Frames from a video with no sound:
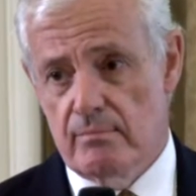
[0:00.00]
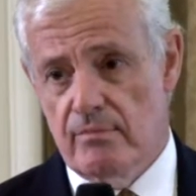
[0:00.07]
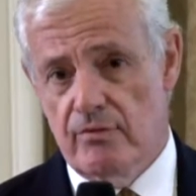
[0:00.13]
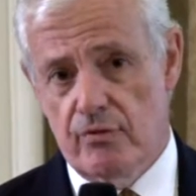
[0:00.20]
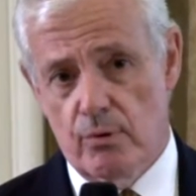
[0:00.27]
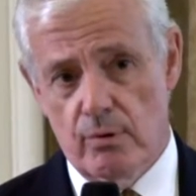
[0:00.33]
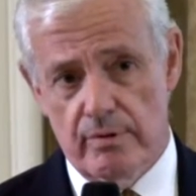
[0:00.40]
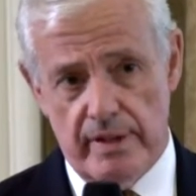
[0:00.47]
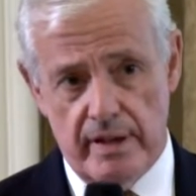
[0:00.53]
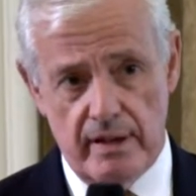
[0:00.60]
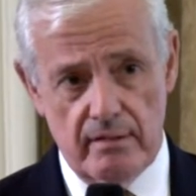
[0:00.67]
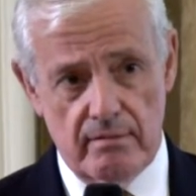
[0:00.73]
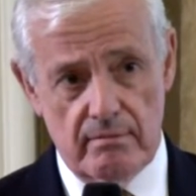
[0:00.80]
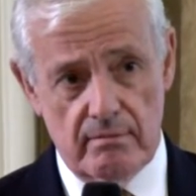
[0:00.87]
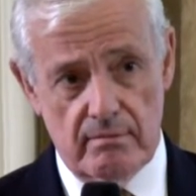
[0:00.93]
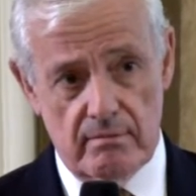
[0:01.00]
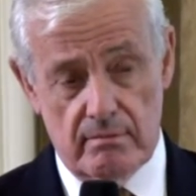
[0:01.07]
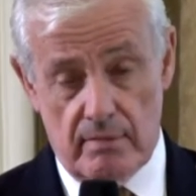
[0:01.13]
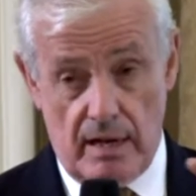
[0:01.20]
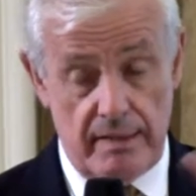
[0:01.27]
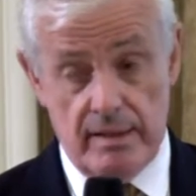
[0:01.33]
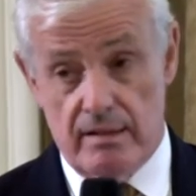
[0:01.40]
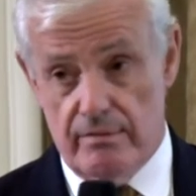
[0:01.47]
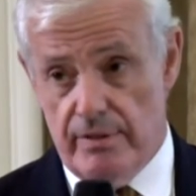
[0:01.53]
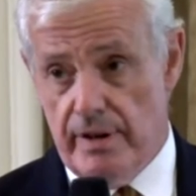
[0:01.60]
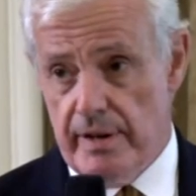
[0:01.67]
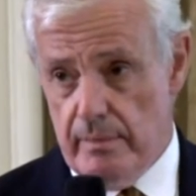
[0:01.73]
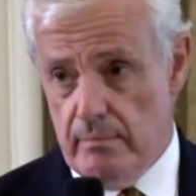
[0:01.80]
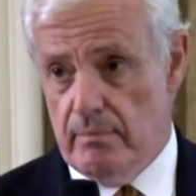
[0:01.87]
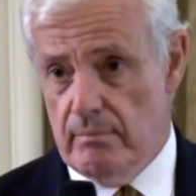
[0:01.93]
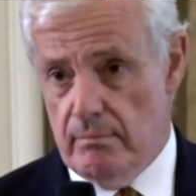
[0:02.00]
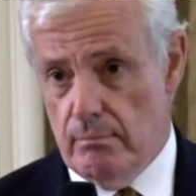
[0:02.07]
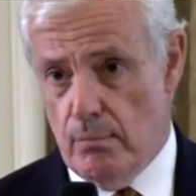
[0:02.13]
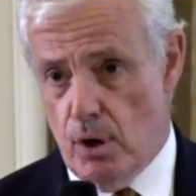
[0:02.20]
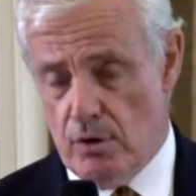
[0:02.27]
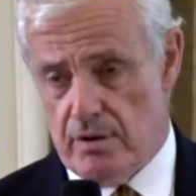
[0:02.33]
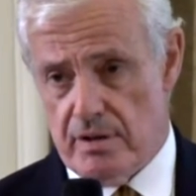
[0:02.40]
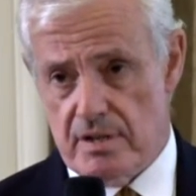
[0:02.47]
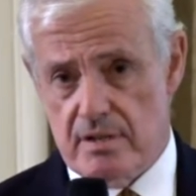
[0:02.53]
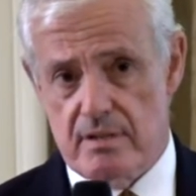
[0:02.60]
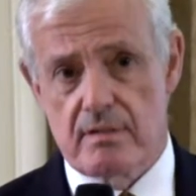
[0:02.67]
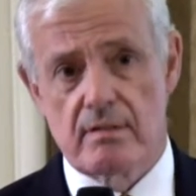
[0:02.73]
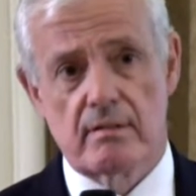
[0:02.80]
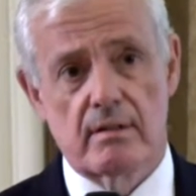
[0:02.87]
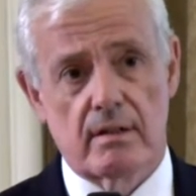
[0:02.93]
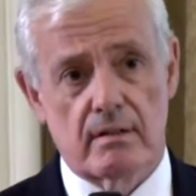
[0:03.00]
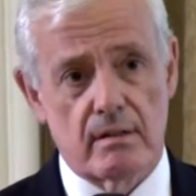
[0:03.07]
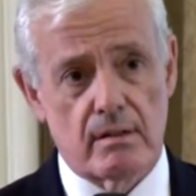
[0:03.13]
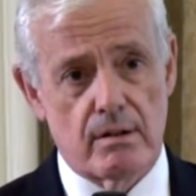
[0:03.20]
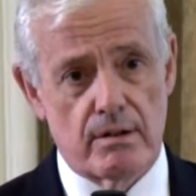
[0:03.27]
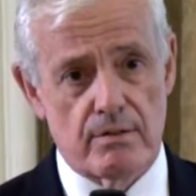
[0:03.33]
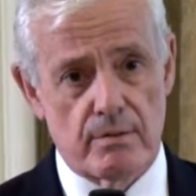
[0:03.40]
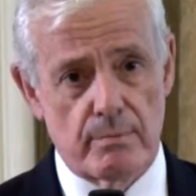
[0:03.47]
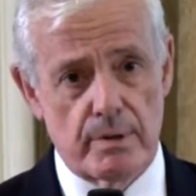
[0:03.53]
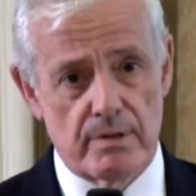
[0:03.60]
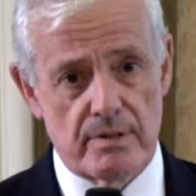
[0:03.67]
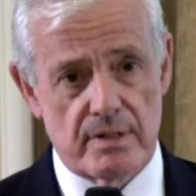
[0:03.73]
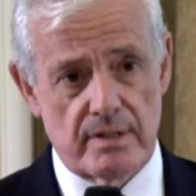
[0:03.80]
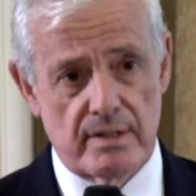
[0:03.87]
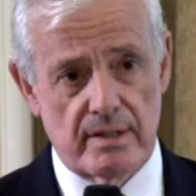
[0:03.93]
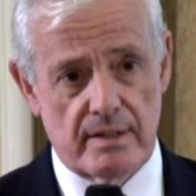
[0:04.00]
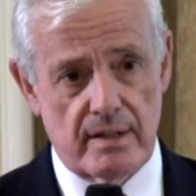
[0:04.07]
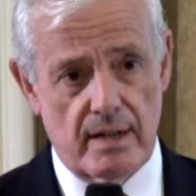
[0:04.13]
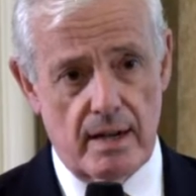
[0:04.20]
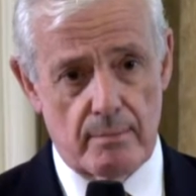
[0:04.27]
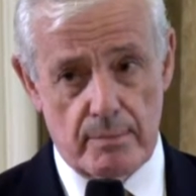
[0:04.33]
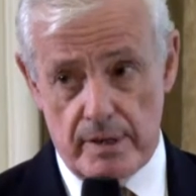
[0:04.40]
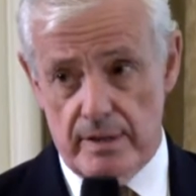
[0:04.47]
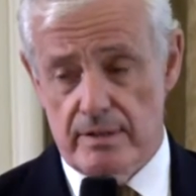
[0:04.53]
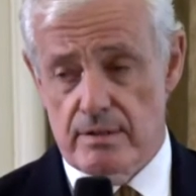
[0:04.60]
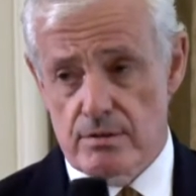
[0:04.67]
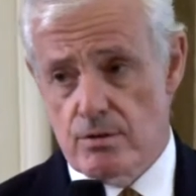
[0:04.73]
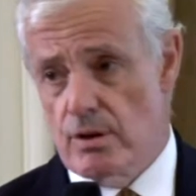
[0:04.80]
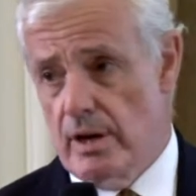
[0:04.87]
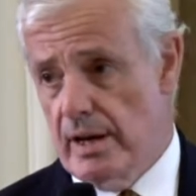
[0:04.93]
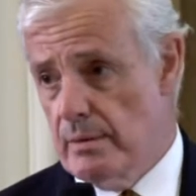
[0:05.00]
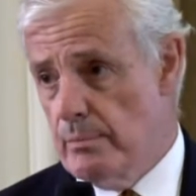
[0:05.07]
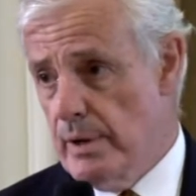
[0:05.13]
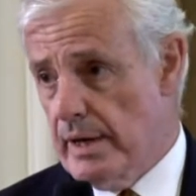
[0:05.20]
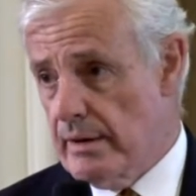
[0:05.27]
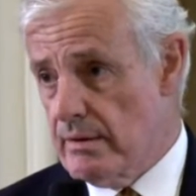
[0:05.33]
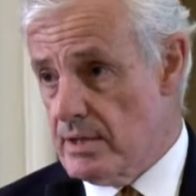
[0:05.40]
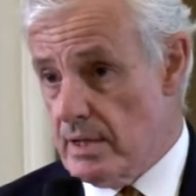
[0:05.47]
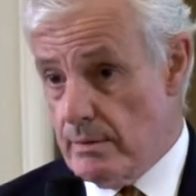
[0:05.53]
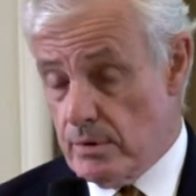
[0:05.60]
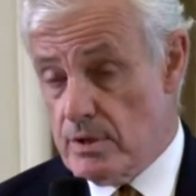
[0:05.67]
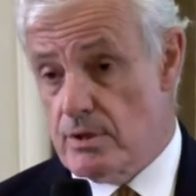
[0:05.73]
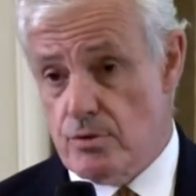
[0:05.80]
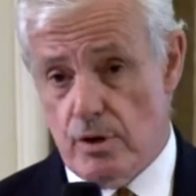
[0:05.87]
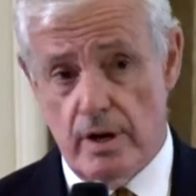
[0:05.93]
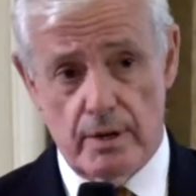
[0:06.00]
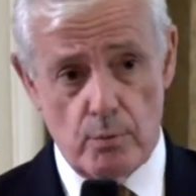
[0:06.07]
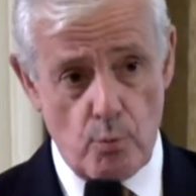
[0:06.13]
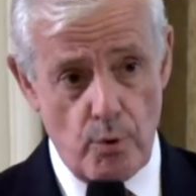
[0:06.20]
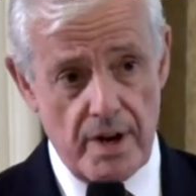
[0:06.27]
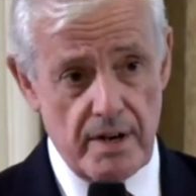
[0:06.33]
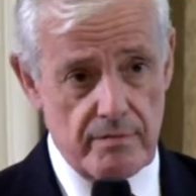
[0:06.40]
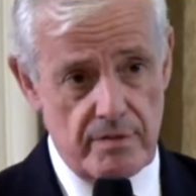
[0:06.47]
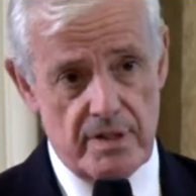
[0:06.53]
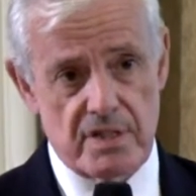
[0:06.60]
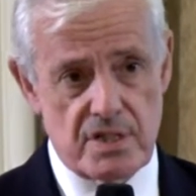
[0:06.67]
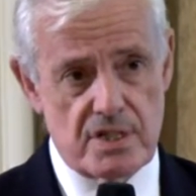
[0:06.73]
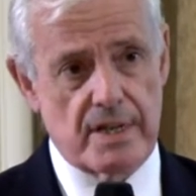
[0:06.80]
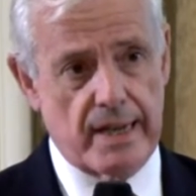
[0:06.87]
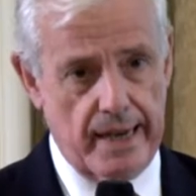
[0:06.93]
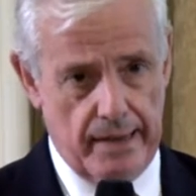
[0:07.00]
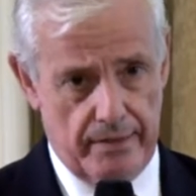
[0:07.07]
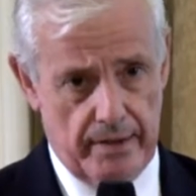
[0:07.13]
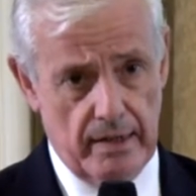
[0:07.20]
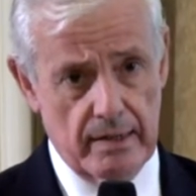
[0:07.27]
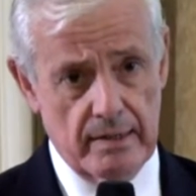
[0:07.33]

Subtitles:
for the, I think, very modest little contribution that I'm going to try and make, because I want to try and weave this together